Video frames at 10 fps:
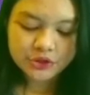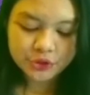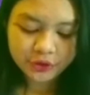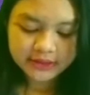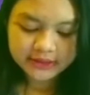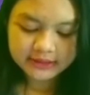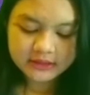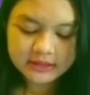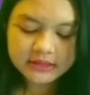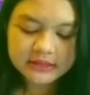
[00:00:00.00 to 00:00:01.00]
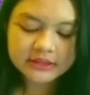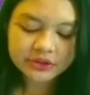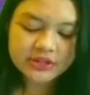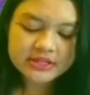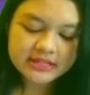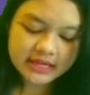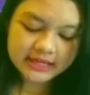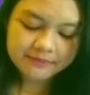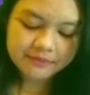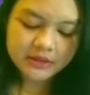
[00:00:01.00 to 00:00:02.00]
Jordan the third
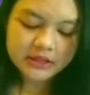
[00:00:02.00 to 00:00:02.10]
time,